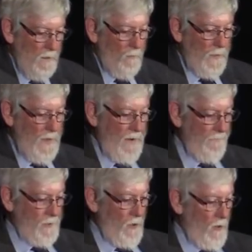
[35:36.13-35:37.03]
we
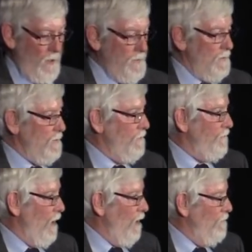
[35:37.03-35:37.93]
have gone
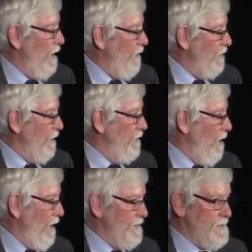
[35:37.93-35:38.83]
from having a
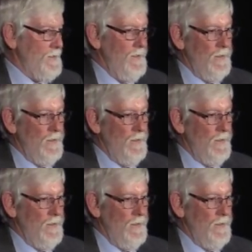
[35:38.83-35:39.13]
nice